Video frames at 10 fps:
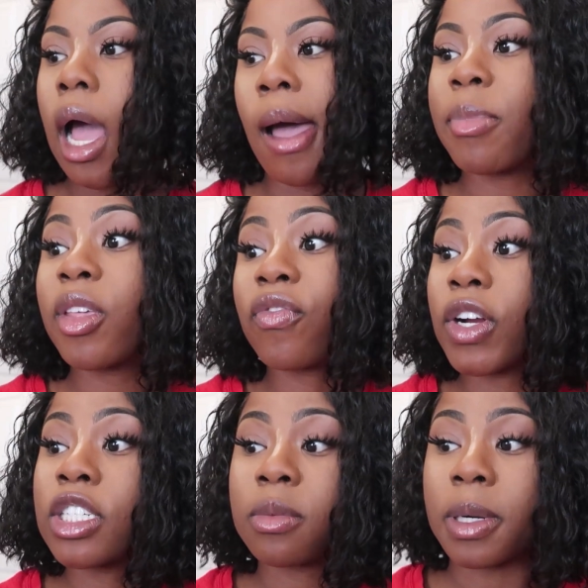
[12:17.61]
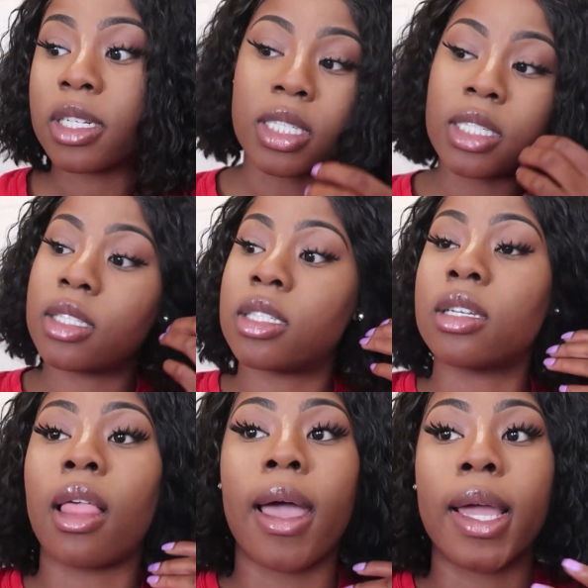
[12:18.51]
I'm the first person to
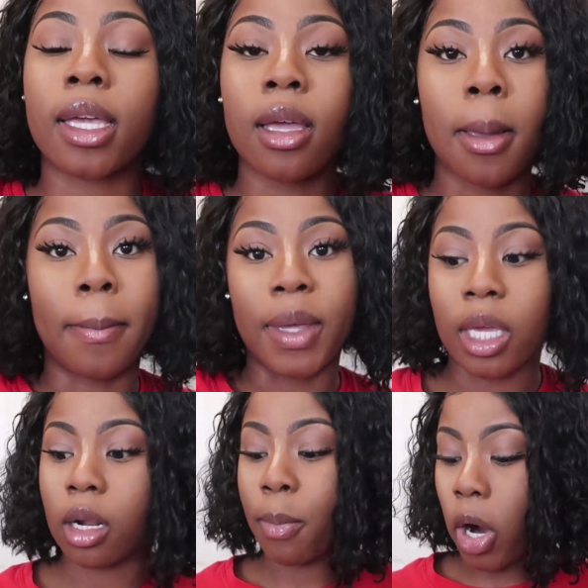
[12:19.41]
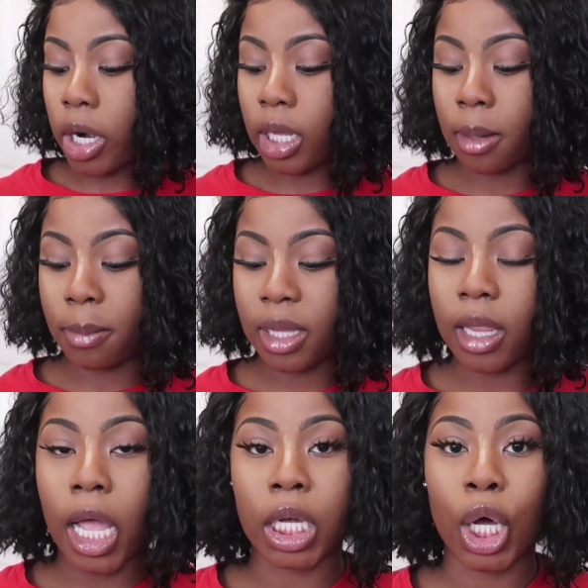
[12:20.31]
like be in a party and be
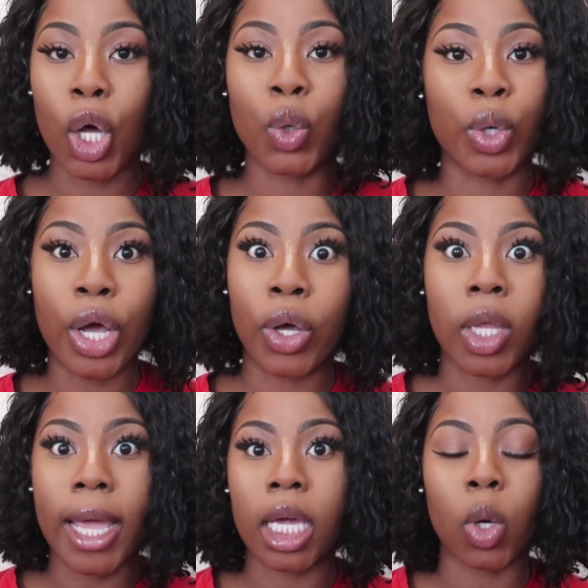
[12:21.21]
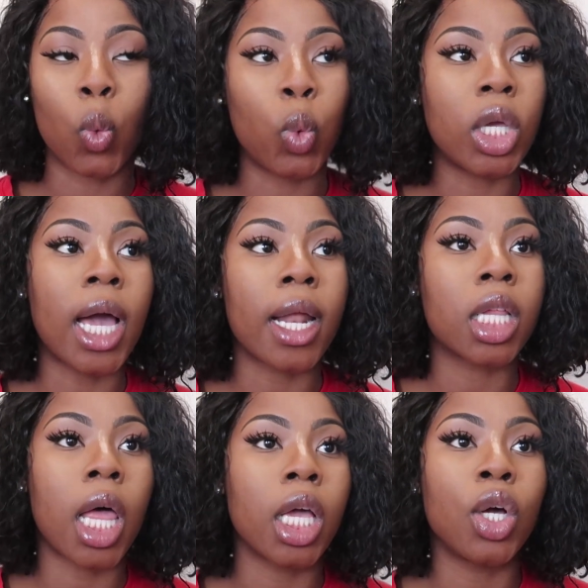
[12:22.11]
like, oh no, like we gotta
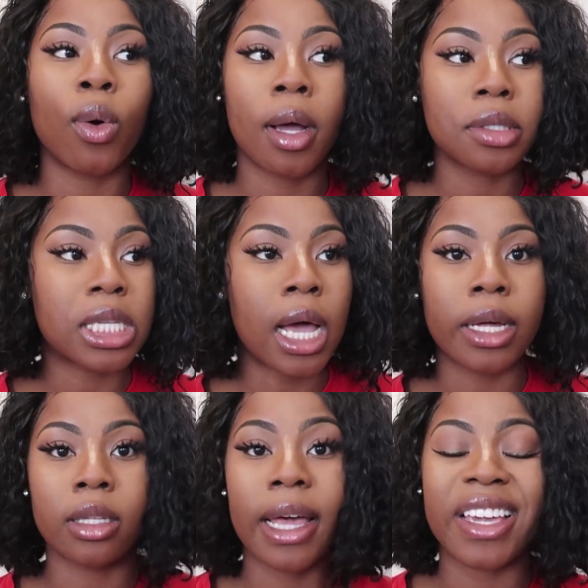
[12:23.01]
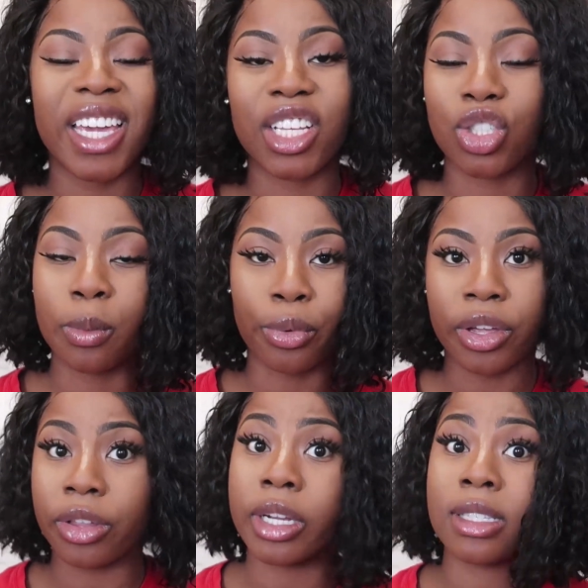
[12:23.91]
like go outside and like catch a
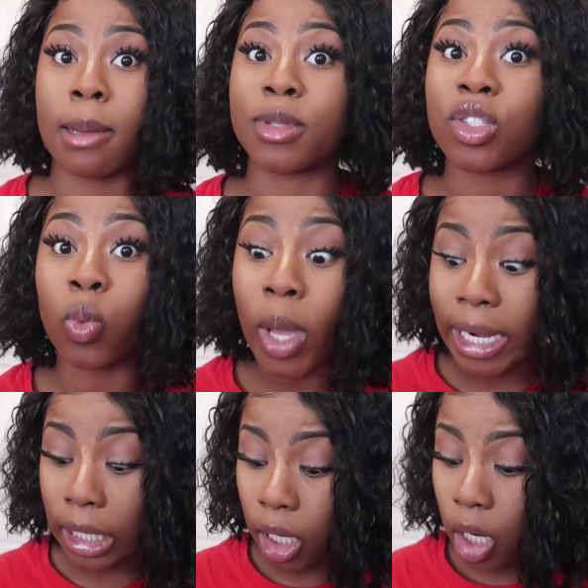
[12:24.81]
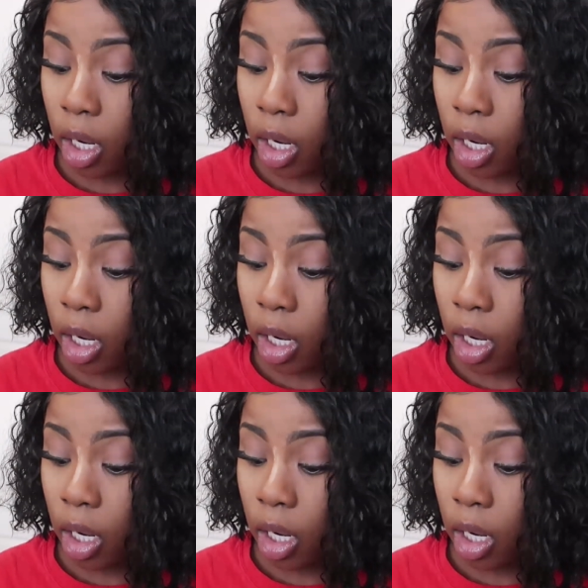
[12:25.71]
breather, because I'm sweaty.